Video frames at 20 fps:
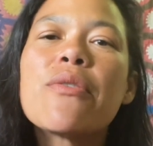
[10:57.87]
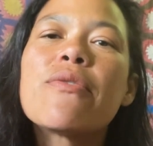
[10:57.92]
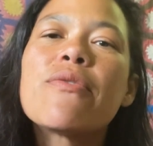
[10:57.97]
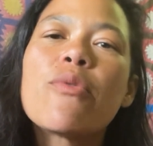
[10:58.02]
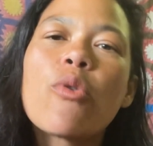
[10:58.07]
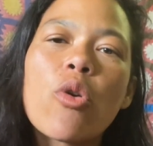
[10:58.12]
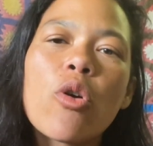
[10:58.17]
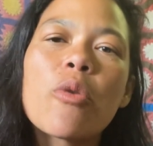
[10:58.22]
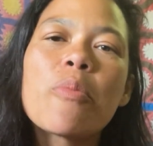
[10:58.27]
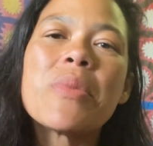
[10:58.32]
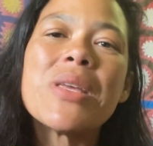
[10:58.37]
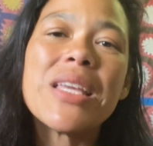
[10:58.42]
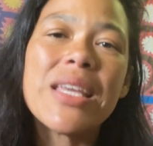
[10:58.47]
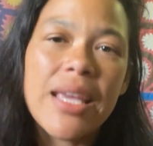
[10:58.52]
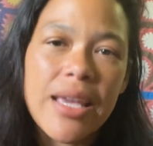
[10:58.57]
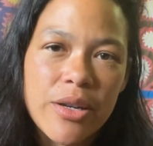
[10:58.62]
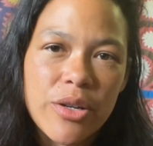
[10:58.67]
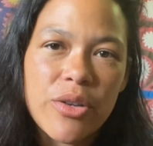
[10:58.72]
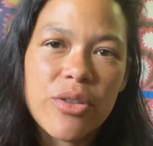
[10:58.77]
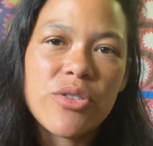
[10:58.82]
for
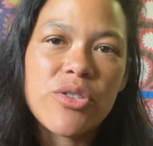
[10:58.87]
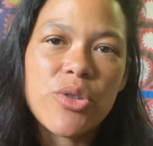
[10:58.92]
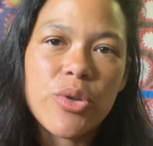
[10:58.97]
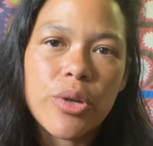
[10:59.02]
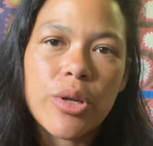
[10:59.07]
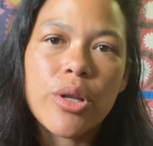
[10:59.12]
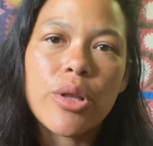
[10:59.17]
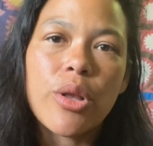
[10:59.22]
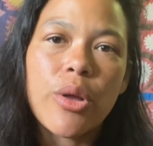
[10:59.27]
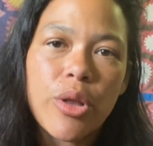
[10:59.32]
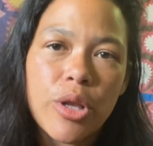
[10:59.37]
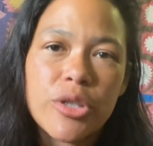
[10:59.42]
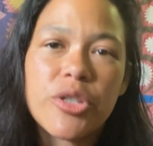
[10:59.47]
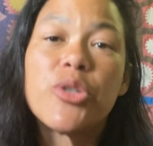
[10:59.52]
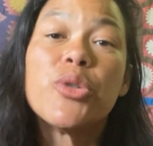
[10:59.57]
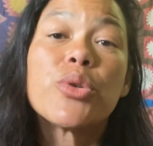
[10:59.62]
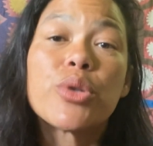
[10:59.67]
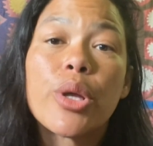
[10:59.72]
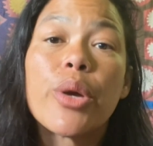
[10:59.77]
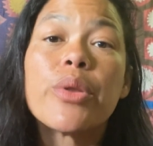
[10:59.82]
beginners
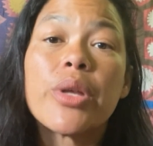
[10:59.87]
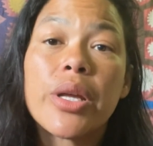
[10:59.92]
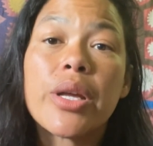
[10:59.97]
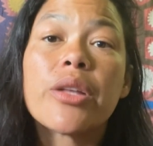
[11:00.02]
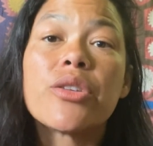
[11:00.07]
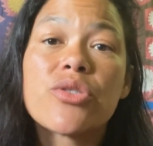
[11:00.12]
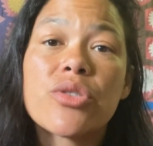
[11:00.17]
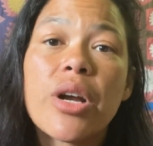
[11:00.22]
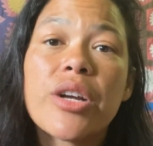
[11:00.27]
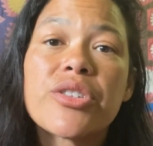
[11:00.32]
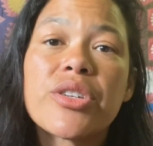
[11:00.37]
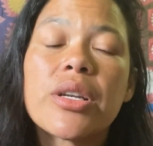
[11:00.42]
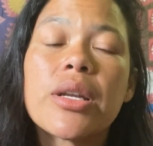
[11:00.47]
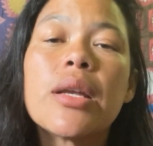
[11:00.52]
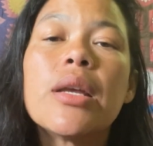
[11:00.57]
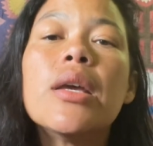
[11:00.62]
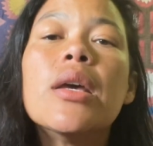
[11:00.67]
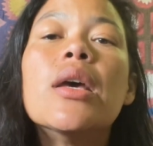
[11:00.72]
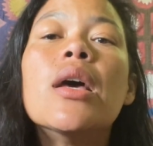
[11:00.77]
to clothing construction.